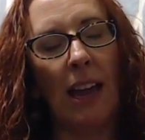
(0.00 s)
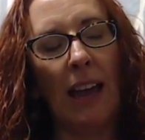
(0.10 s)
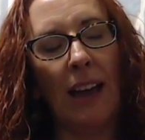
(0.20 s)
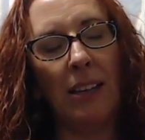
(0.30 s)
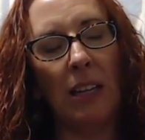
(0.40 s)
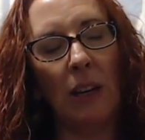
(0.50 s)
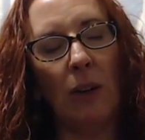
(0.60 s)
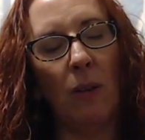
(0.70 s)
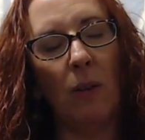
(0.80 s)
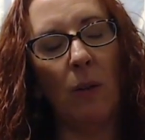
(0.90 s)
and
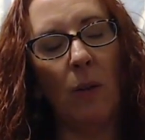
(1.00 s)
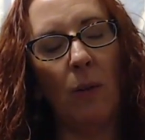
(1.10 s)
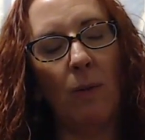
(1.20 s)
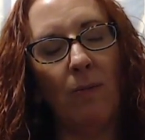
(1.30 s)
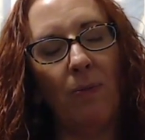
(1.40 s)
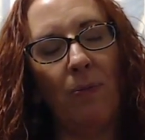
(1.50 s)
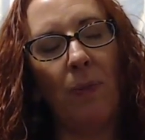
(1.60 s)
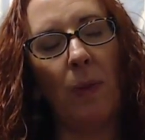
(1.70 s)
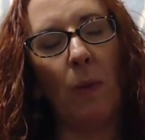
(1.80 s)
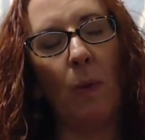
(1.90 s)

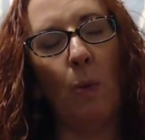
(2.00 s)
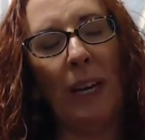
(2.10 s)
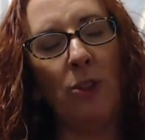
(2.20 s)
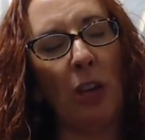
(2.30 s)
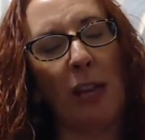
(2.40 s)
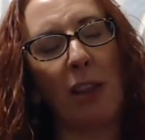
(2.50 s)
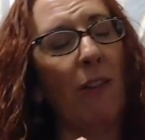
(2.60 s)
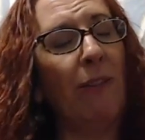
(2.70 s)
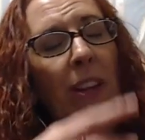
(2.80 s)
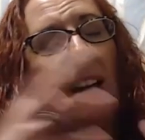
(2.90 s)
we just
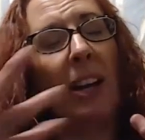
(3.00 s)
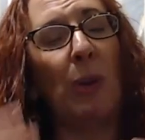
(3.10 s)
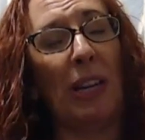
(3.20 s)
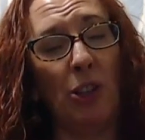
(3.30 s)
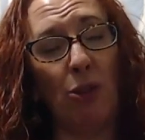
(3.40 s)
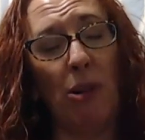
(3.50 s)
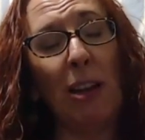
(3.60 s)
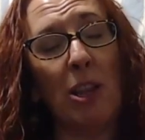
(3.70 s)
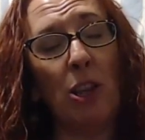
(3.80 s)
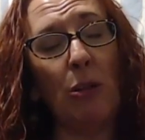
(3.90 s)
don't feel like we can
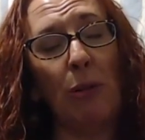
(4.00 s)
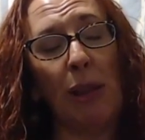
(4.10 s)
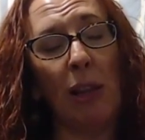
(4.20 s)
trust you.